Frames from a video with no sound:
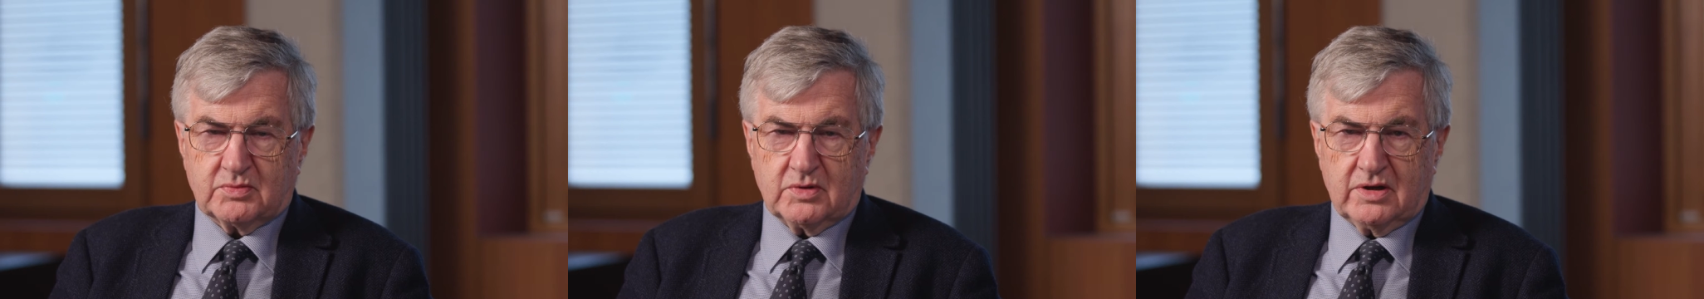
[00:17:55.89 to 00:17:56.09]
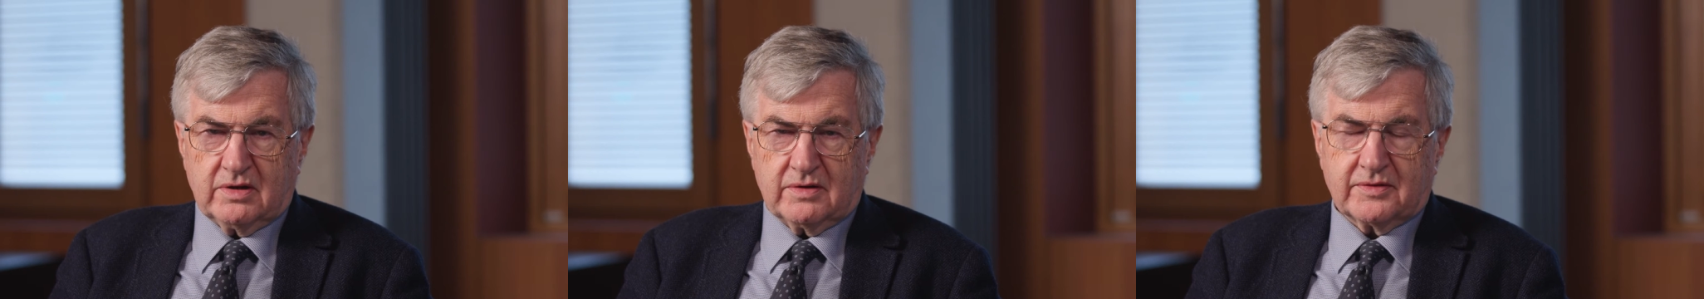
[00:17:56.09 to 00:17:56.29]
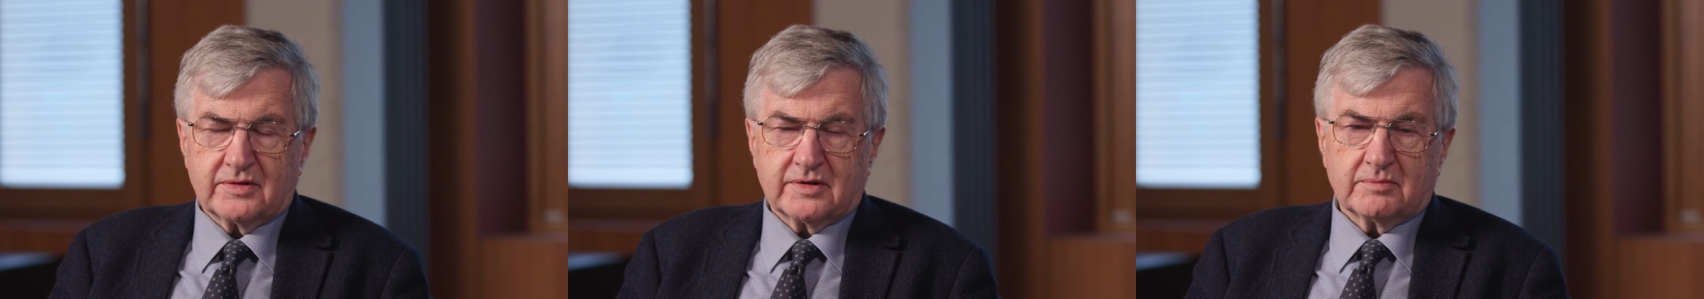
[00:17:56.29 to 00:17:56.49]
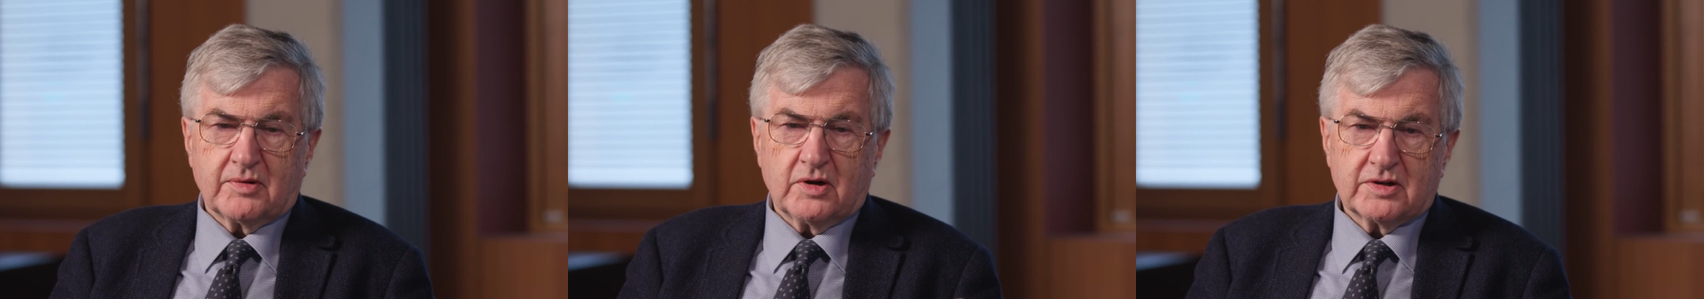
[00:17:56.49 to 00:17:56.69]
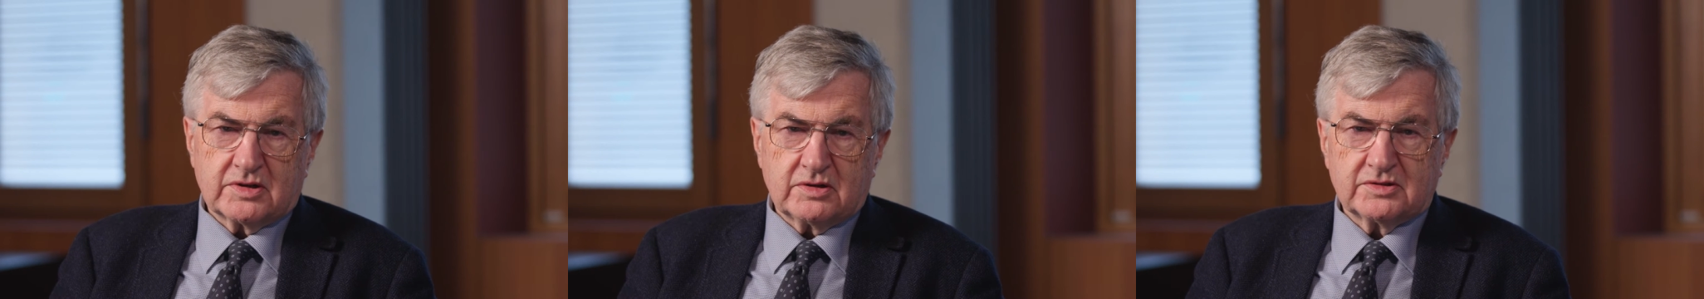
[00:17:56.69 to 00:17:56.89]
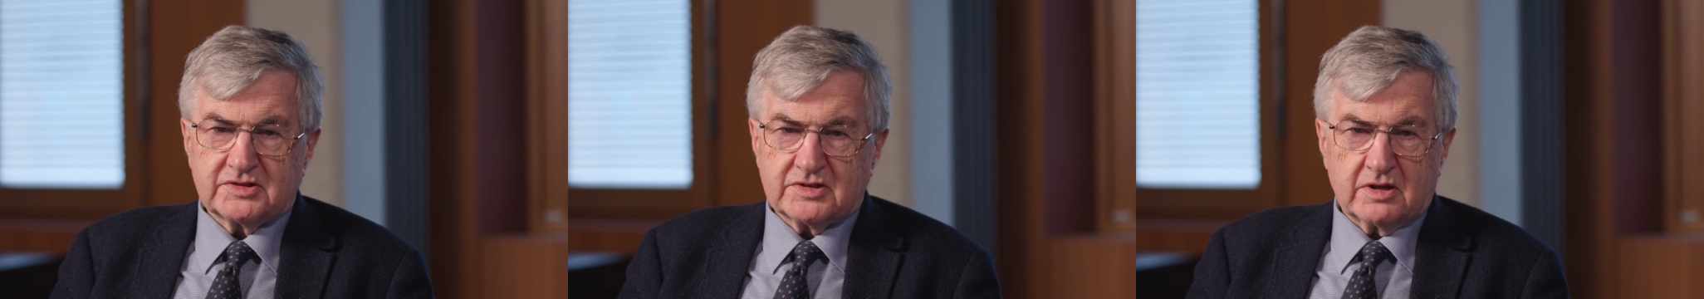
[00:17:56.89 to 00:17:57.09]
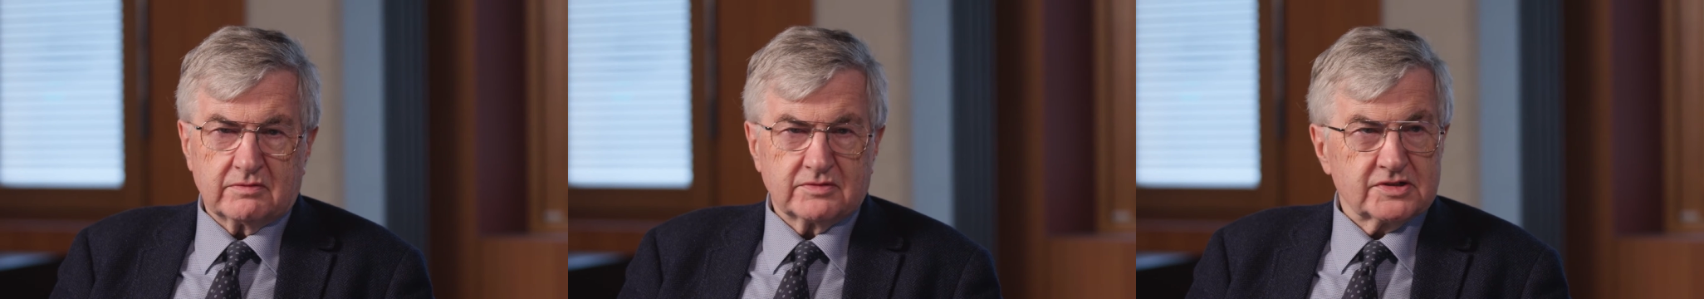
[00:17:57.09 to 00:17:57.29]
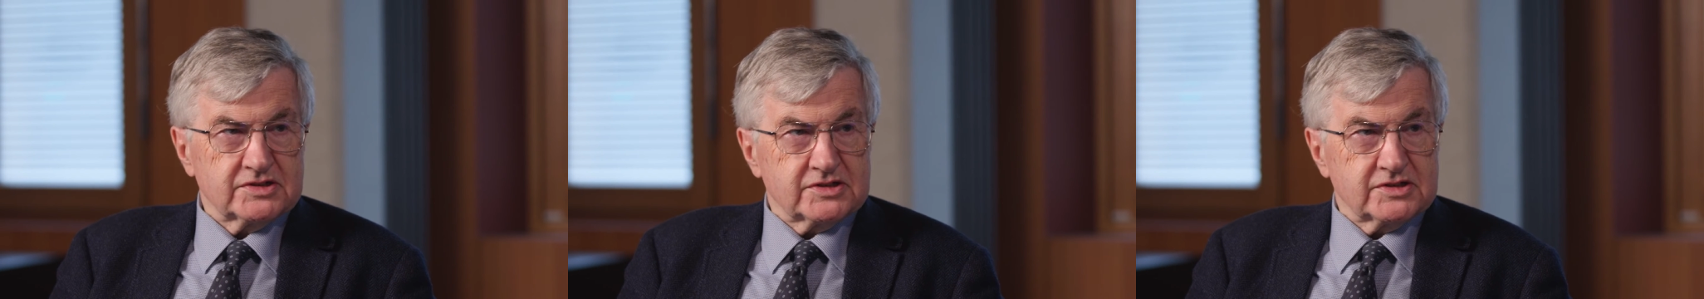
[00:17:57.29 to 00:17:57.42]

with the Protocols of the Elders of the